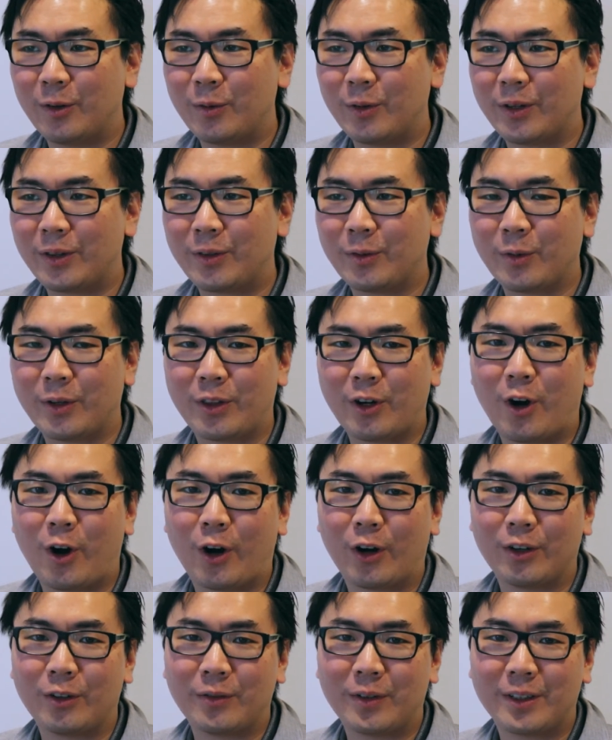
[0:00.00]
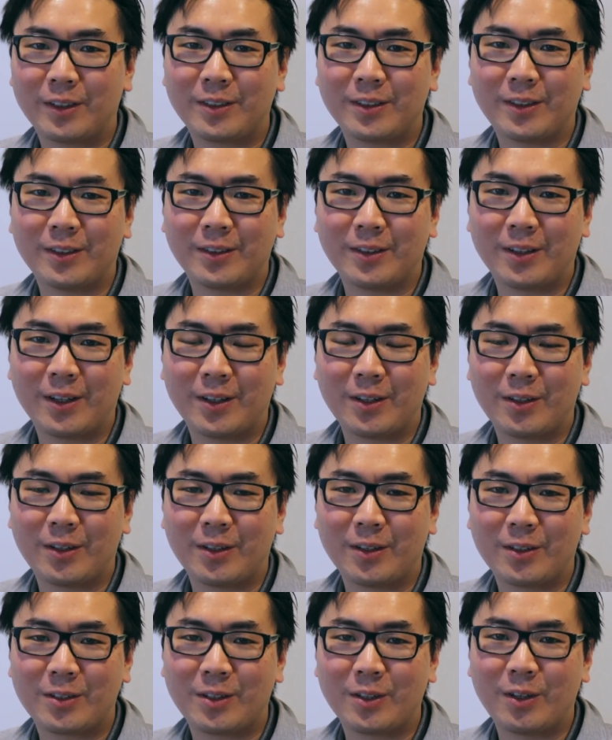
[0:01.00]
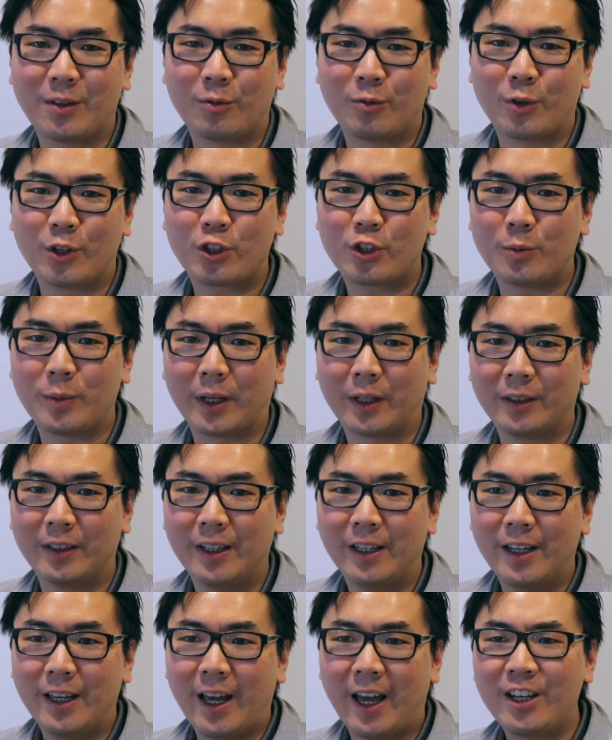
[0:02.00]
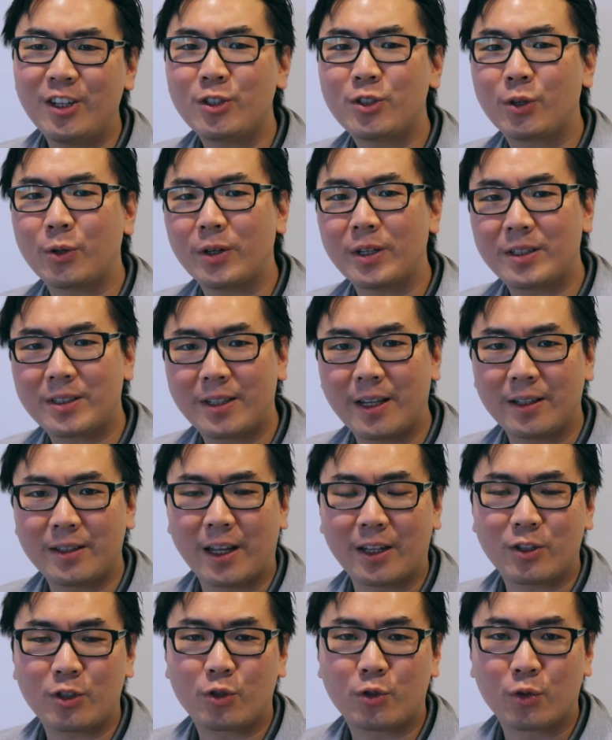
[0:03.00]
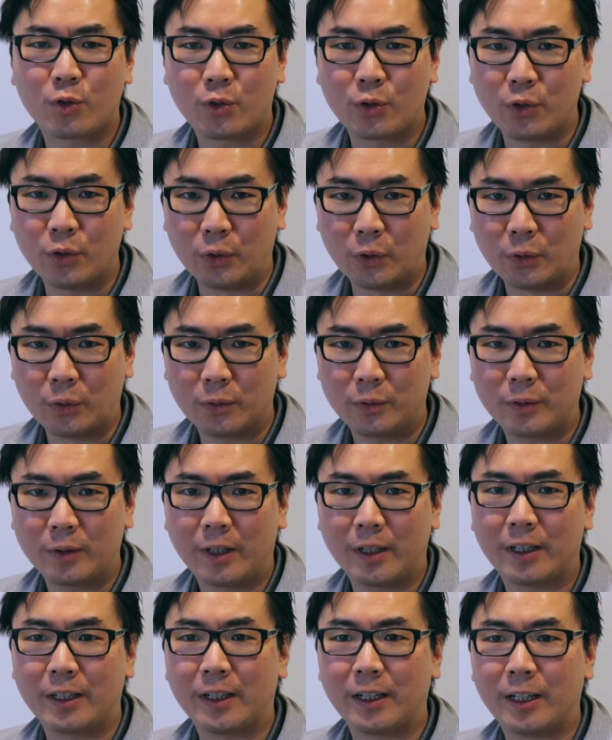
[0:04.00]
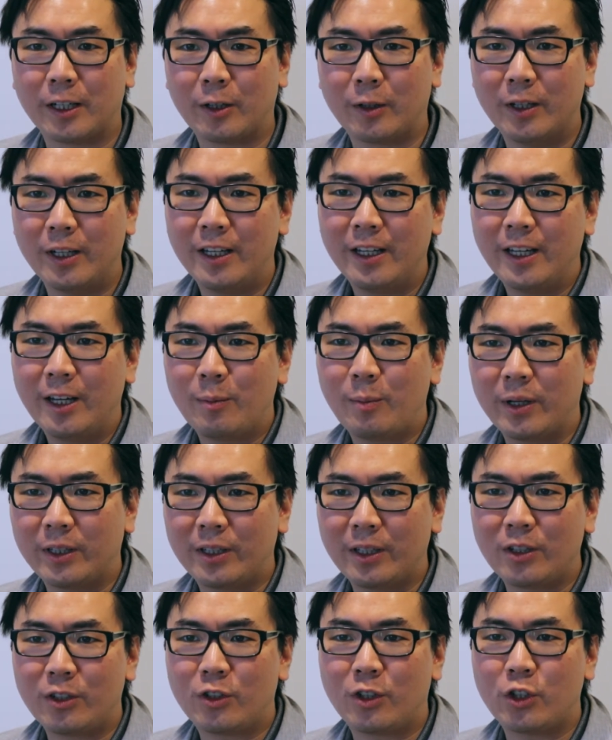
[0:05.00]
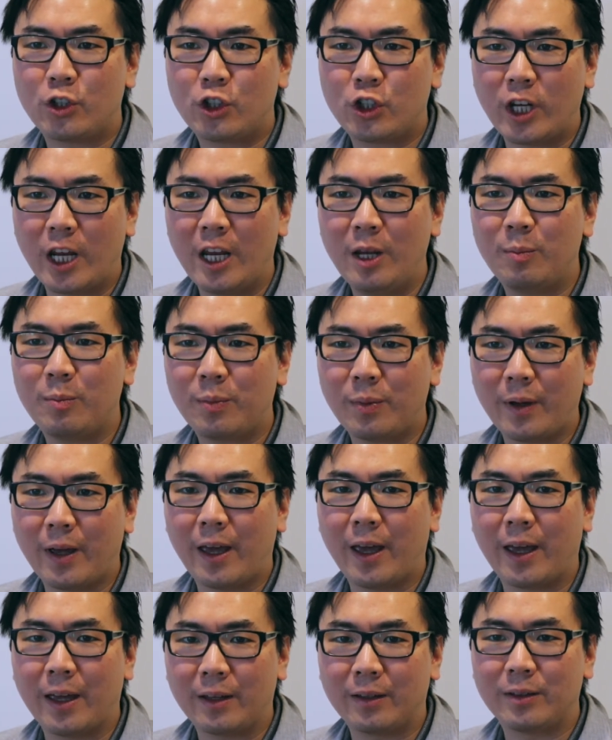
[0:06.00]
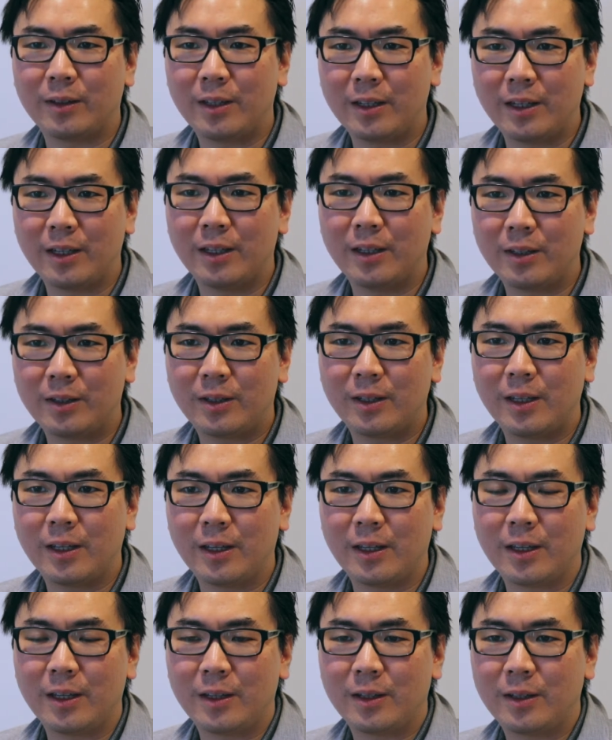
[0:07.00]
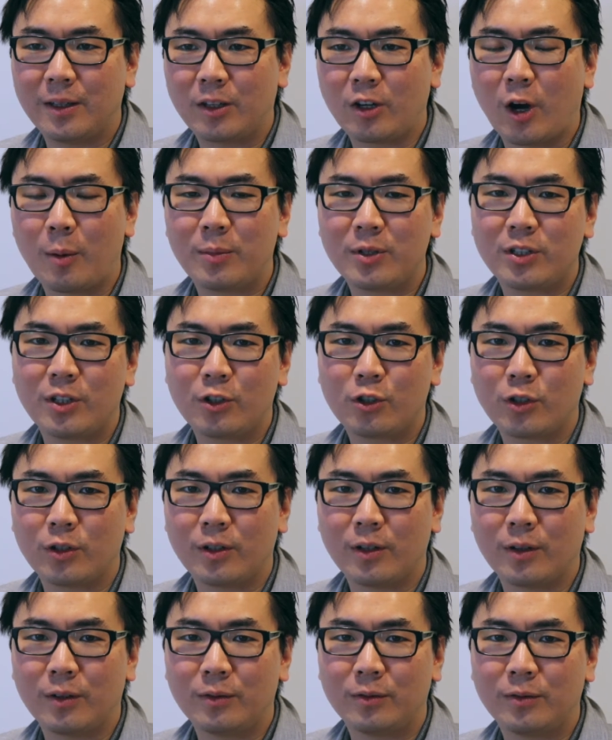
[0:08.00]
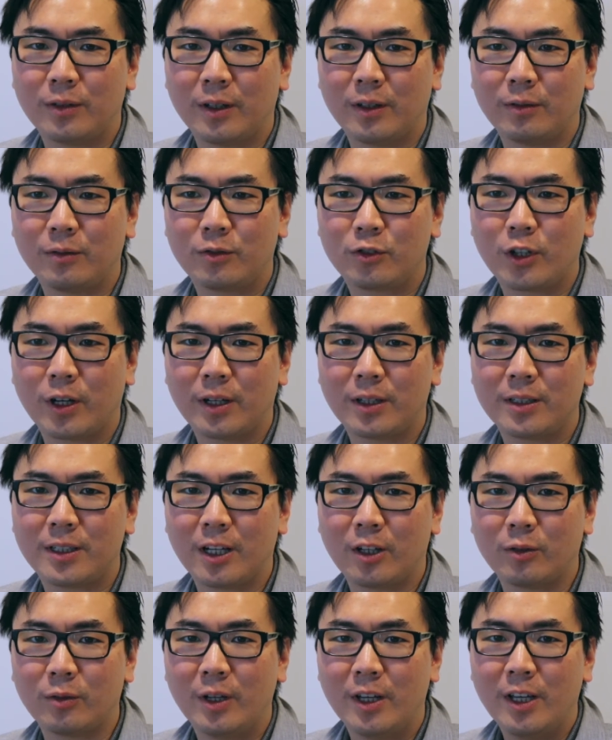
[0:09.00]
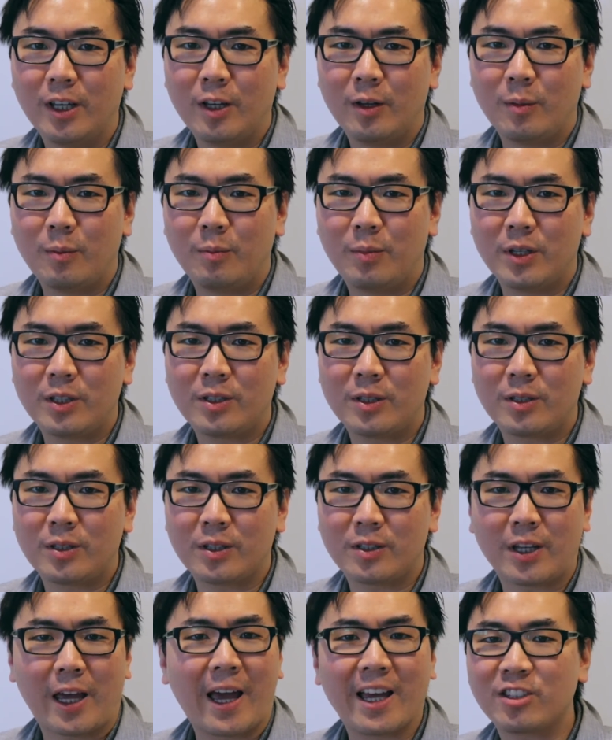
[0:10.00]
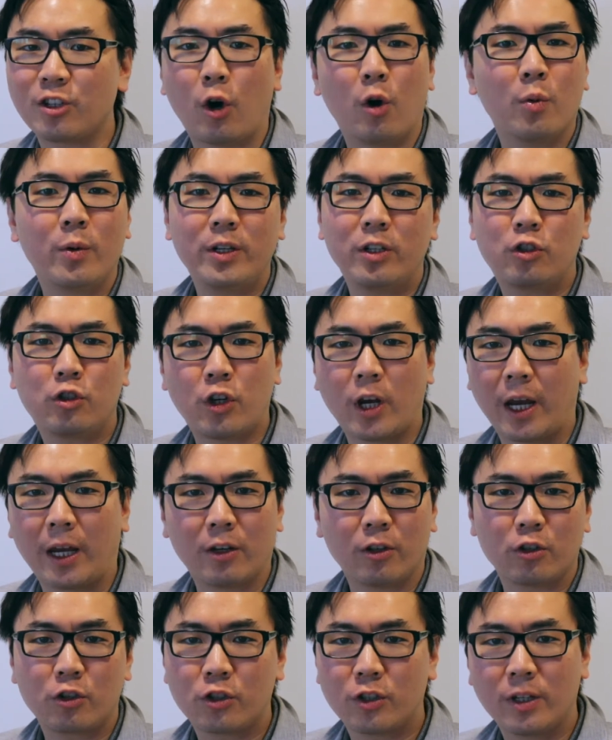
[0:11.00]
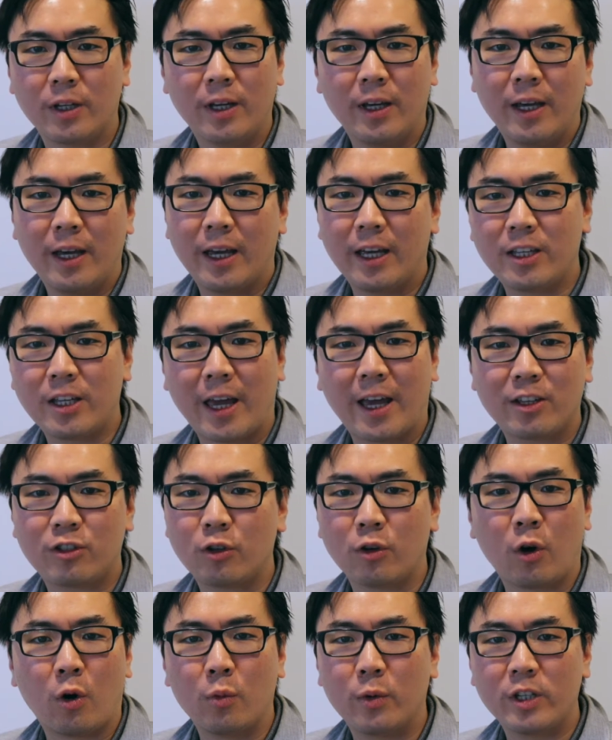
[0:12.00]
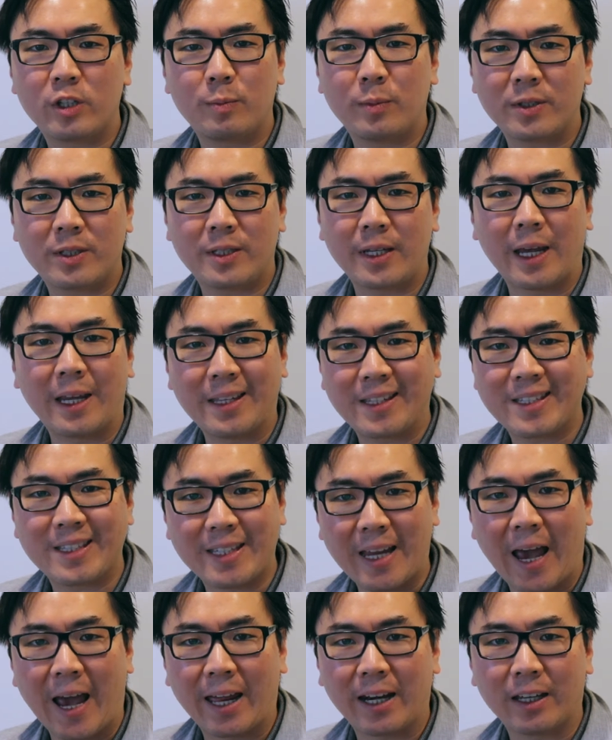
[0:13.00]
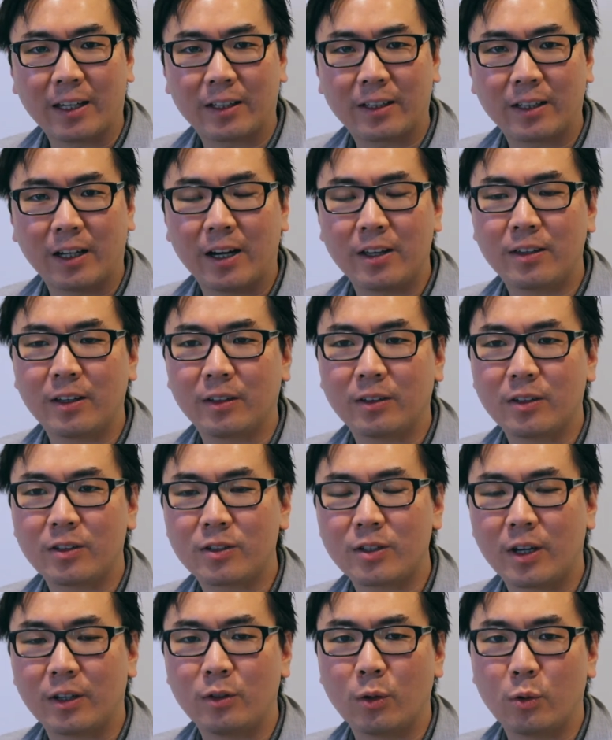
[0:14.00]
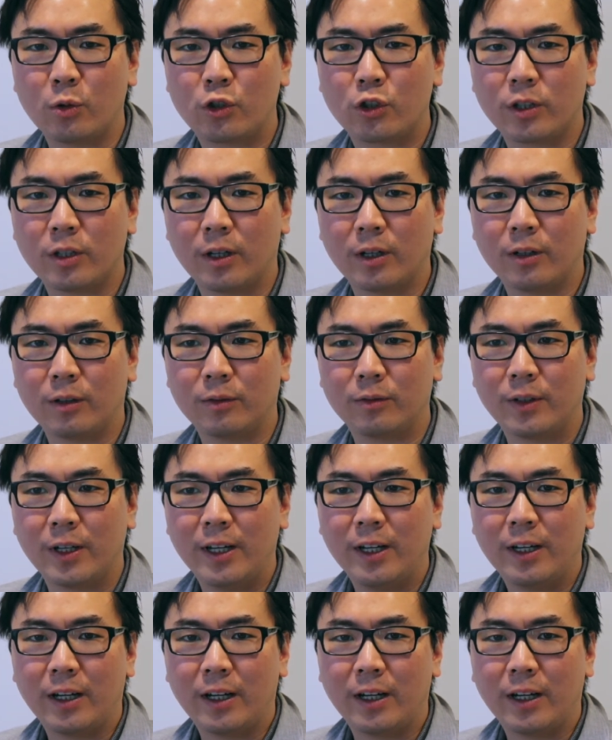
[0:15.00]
with the heart of it in the city of Richmond. And to a certain extent, that's true. But the shape and the composition of Chinatown businesses has always changed. It hasn't always stayed static. I think this notion of